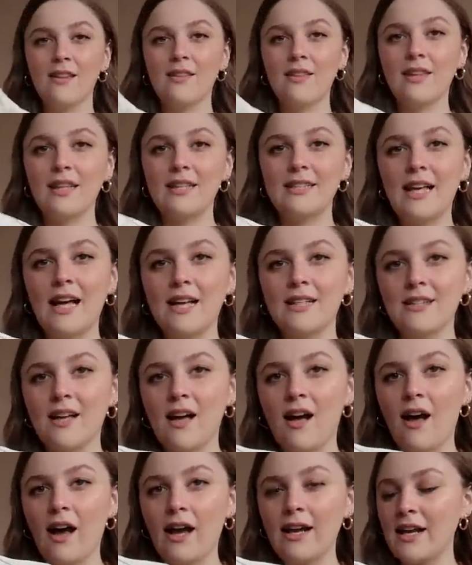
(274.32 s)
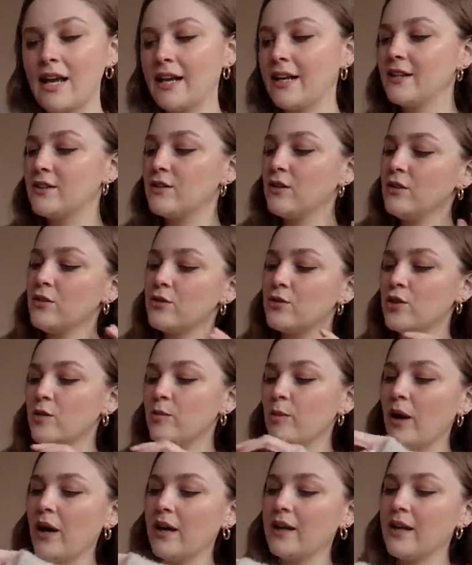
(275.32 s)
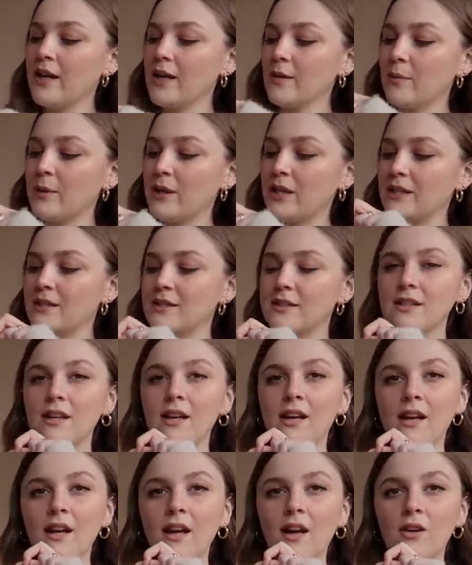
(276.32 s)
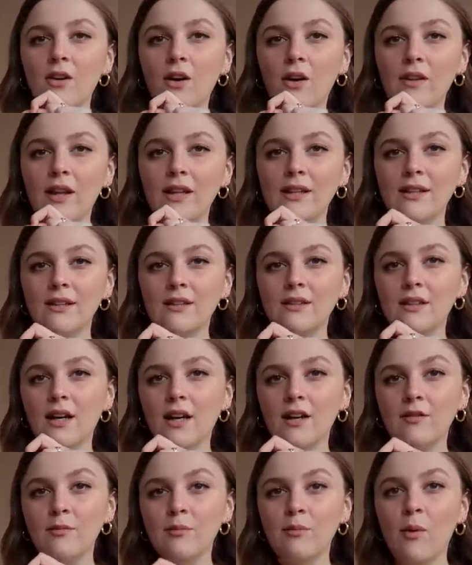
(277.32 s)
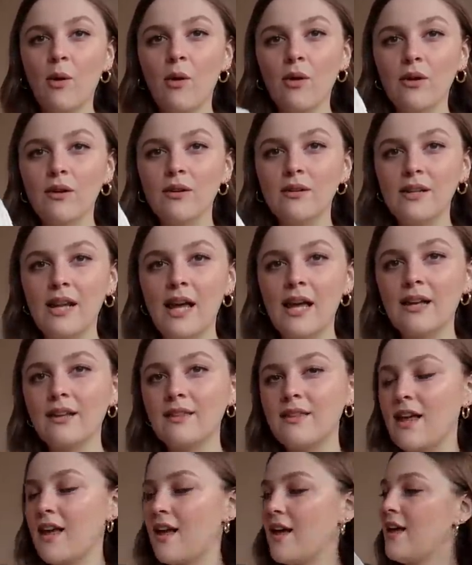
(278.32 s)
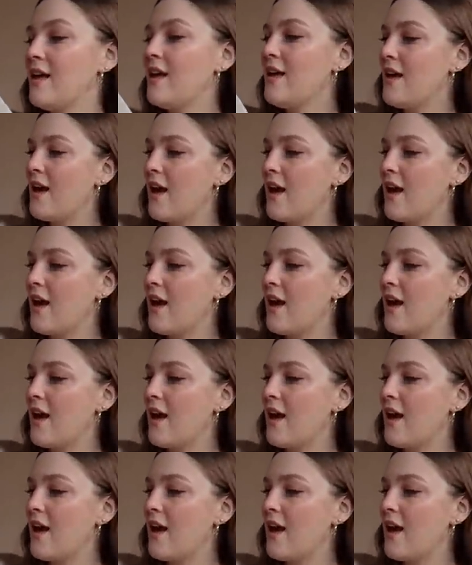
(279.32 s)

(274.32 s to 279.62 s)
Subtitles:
that this has a high neck. It's not a super high neck, but it's got that little kind of mock neck there.